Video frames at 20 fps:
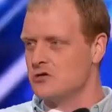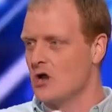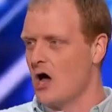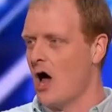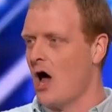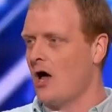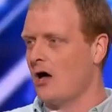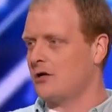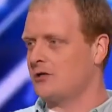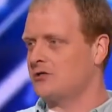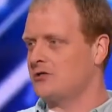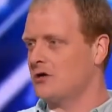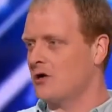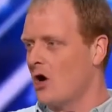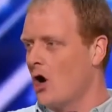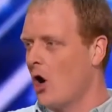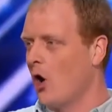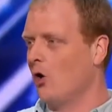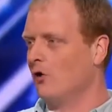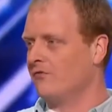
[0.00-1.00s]
knocked
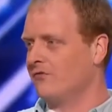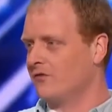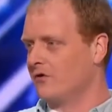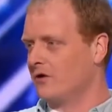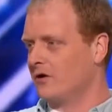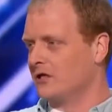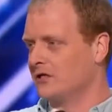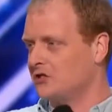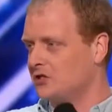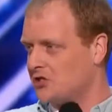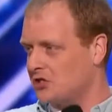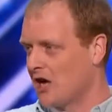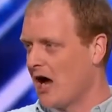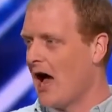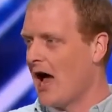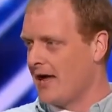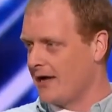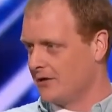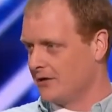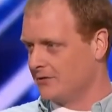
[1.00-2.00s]
over a
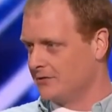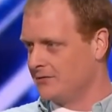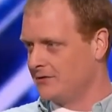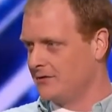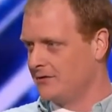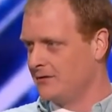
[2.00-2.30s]
child.